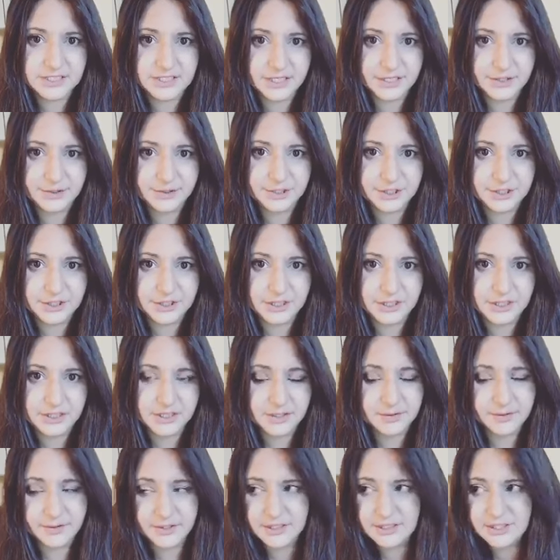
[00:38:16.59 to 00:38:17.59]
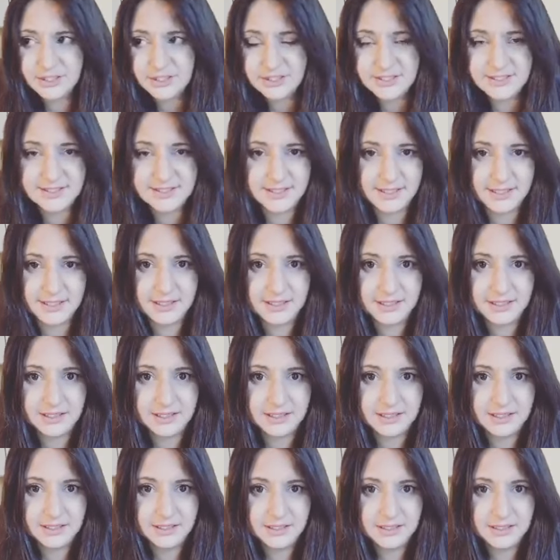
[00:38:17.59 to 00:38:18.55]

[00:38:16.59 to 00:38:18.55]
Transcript: notion. I'm going to just say it.